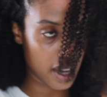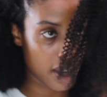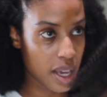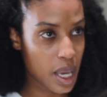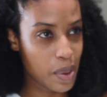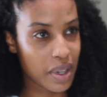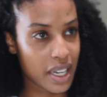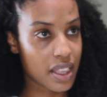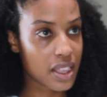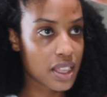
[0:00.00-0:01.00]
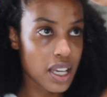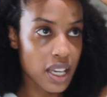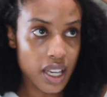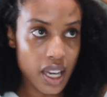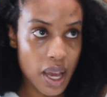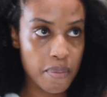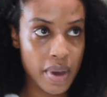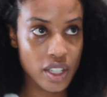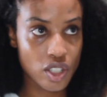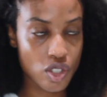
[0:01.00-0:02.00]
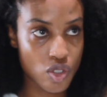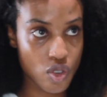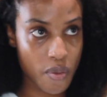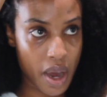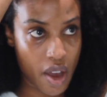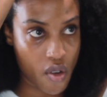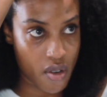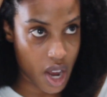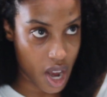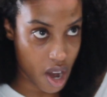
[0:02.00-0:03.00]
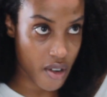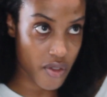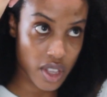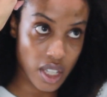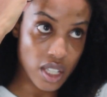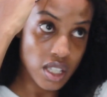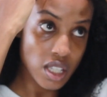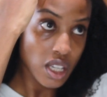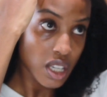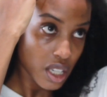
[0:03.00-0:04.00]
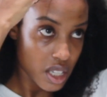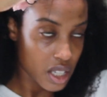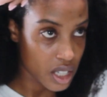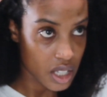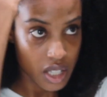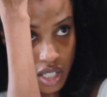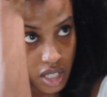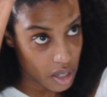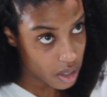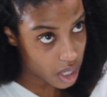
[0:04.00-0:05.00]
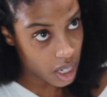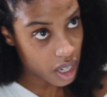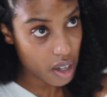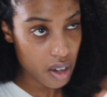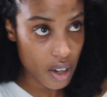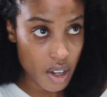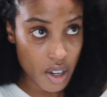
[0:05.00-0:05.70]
it, but I think I might just do my own hair for this. So there,